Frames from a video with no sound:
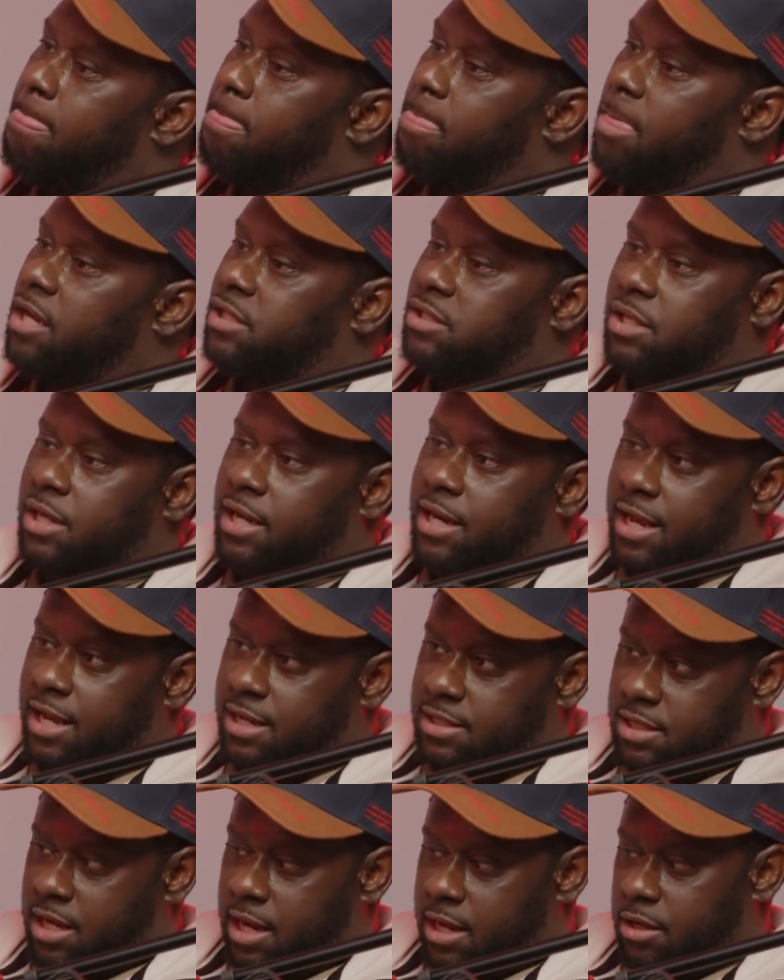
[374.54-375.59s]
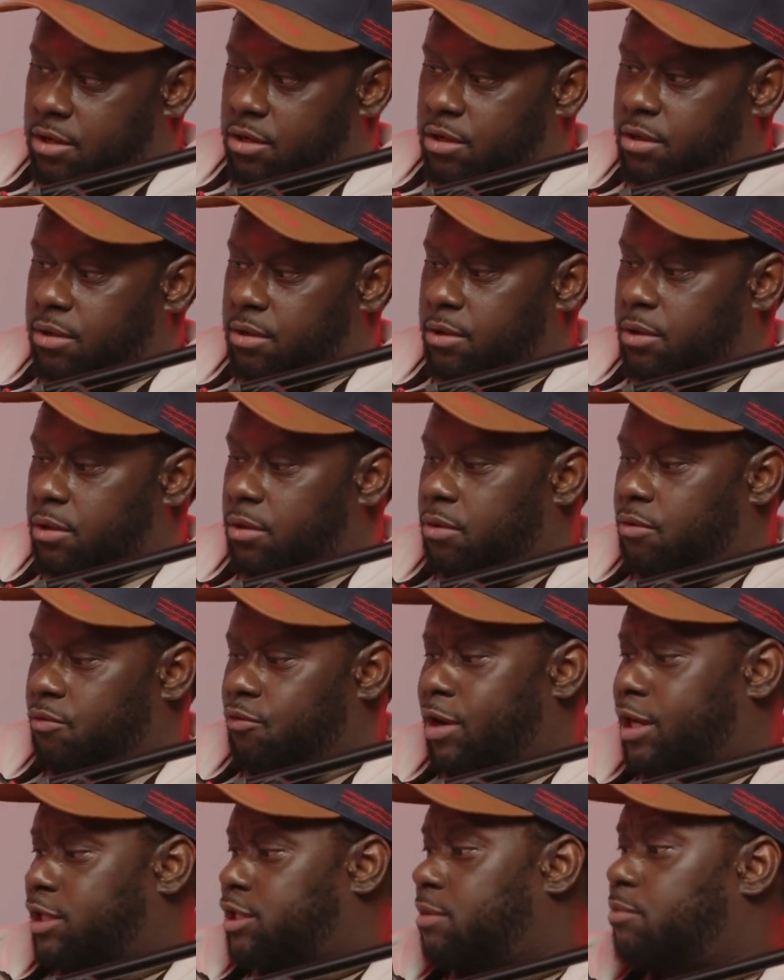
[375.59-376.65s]
It took it as like
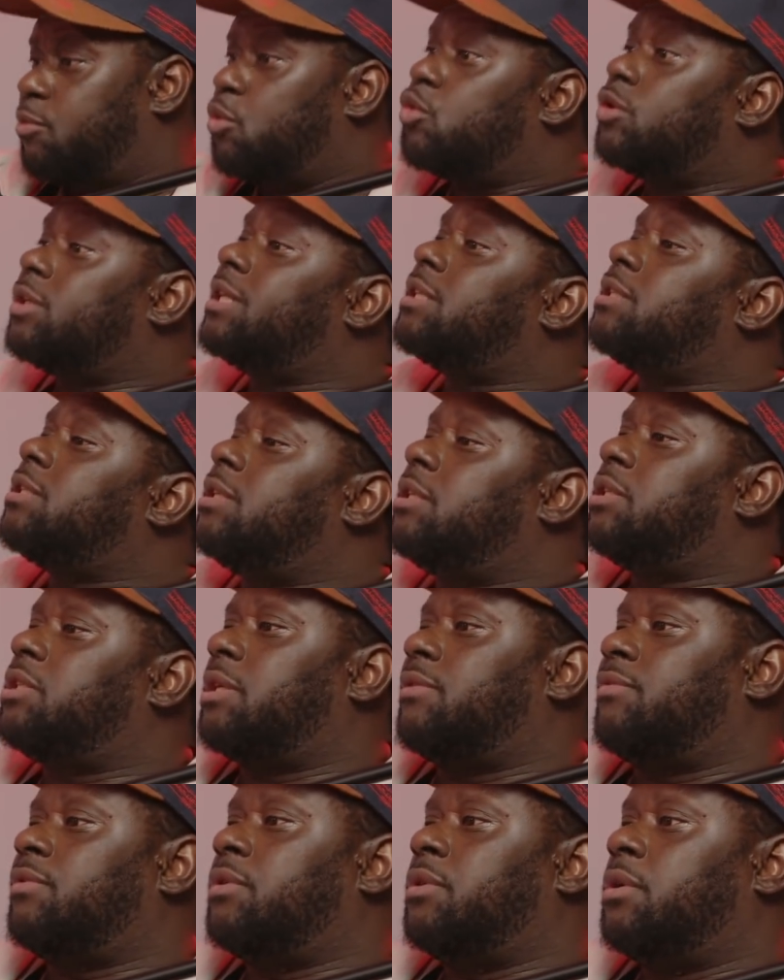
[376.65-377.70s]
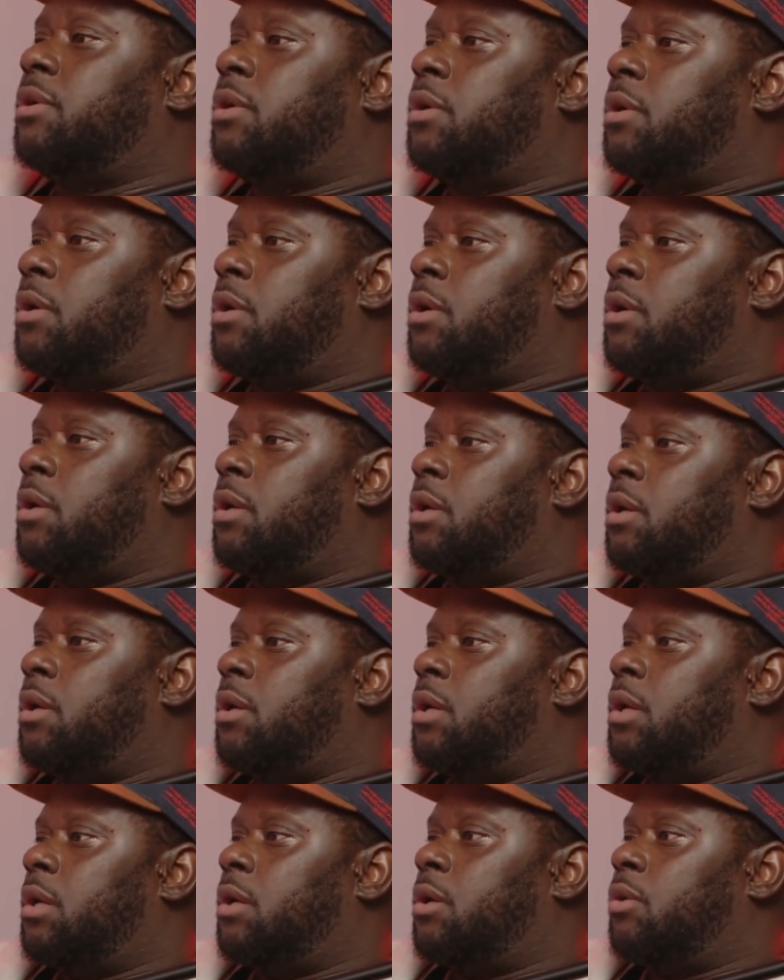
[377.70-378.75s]
Rex and Mook dissing each other.
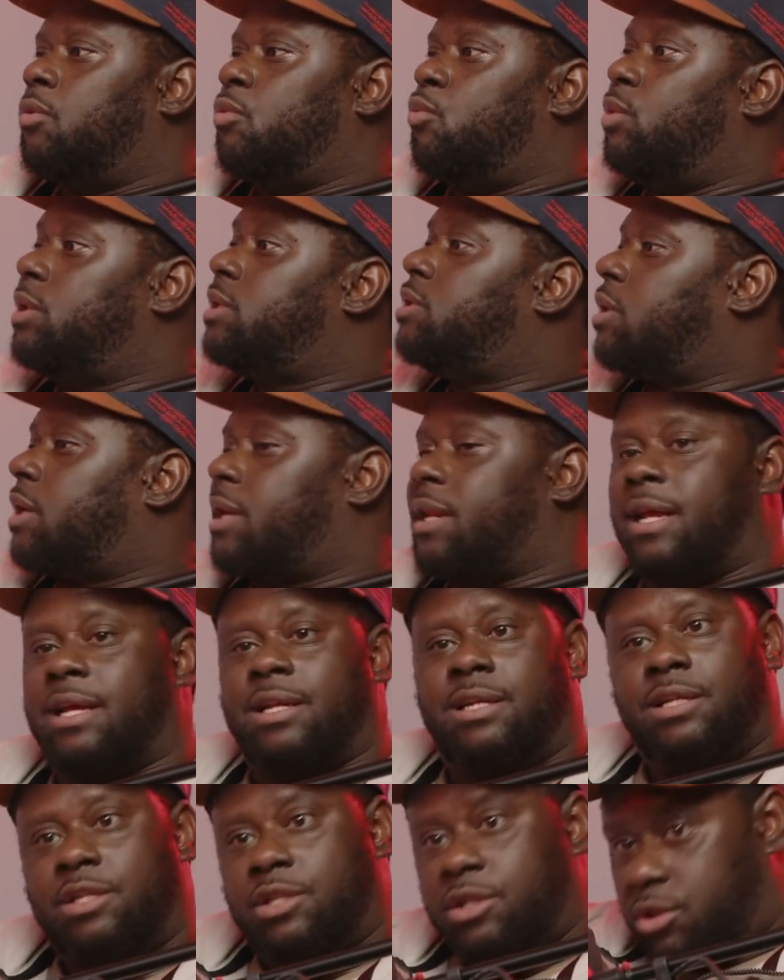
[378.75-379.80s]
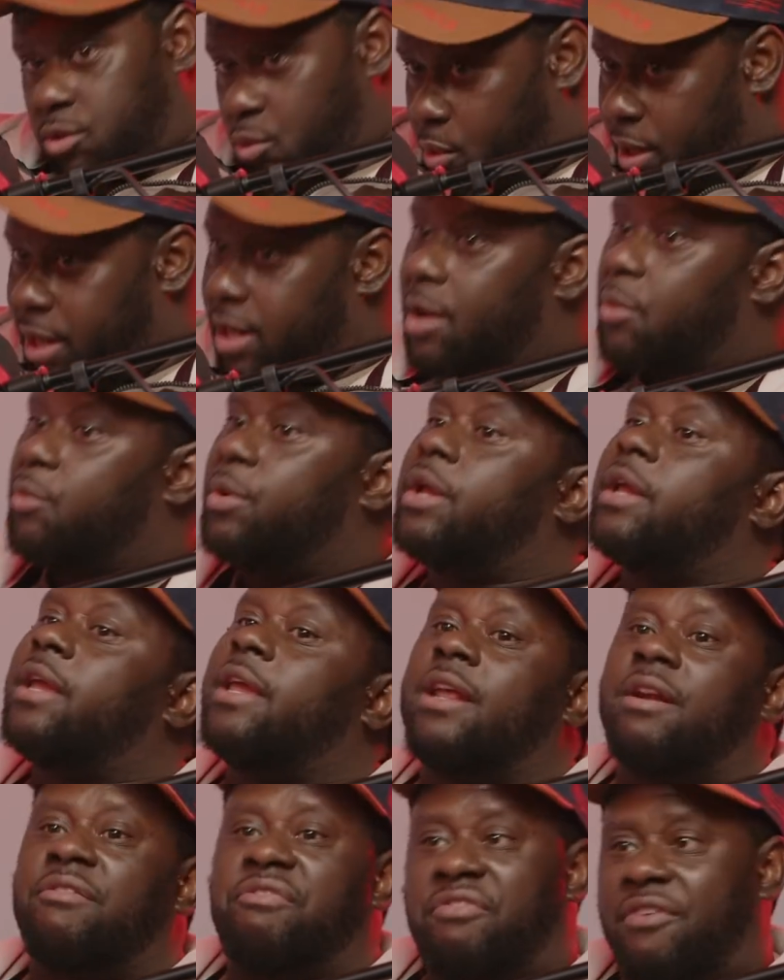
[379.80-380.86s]
We took it as this is the way that we can
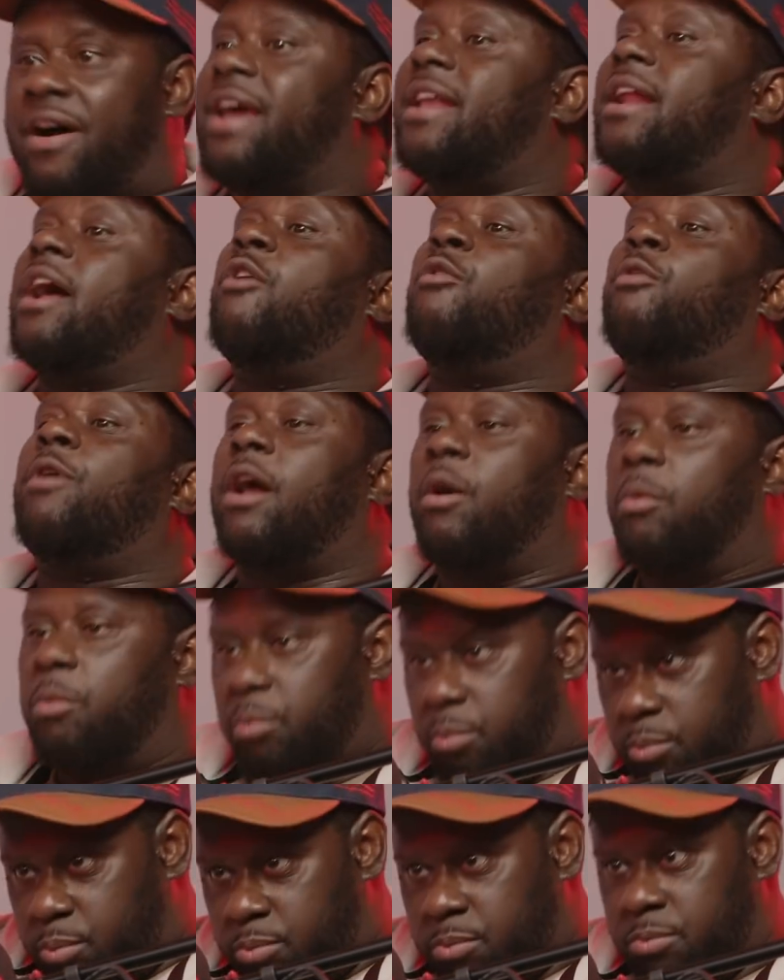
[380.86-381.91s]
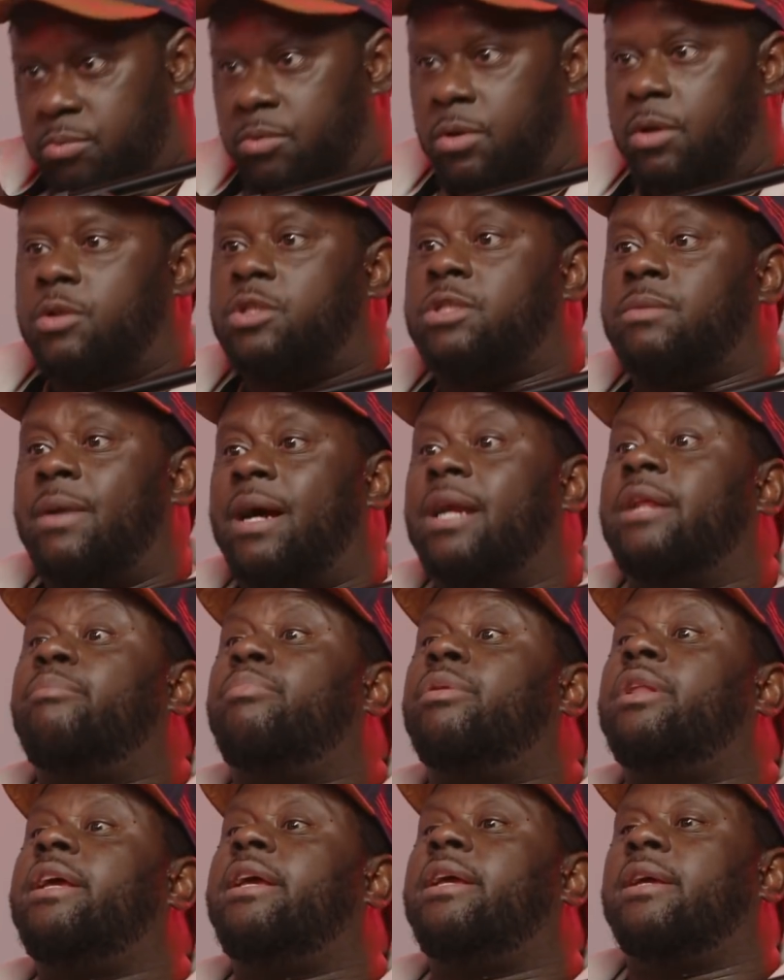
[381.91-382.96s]
get a fight out without on uh, somebody
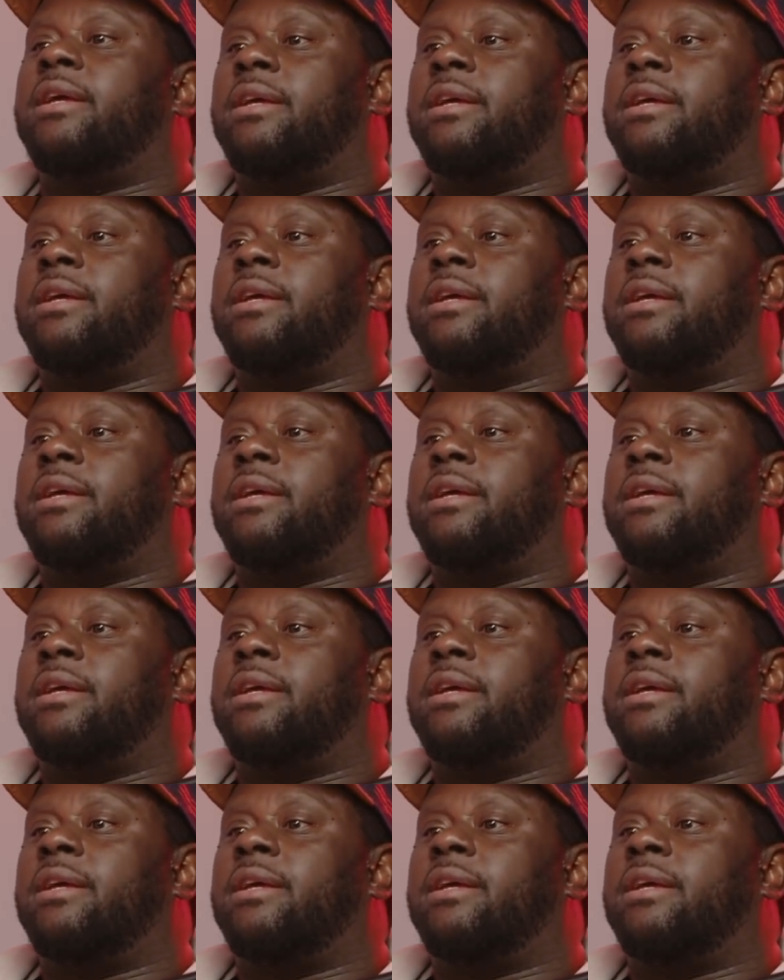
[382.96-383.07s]
bleeding.